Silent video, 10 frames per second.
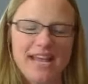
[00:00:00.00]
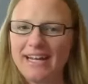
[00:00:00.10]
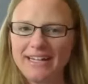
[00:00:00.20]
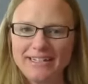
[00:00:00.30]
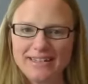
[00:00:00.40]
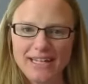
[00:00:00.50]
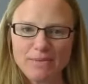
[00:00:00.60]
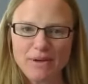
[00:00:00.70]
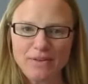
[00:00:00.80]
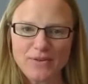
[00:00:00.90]
sad to think
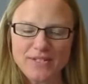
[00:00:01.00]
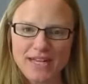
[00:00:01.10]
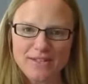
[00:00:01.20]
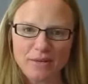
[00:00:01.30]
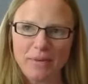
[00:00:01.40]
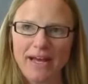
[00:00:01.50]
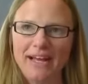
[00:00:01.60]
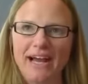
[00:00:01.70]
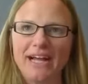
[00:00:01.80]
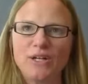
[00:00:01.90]
about those days gone
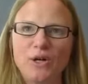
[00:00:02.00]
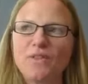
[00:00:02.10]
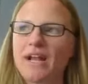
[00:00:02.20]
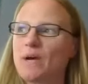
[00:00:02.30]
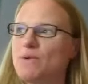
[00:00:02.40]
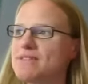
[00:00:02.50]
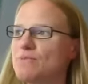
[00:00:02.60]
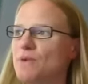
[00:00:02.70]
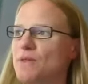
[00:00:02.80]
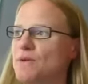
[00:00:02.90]
by, I know that I was
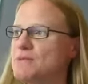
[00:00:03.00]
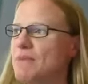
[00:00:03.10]
one of those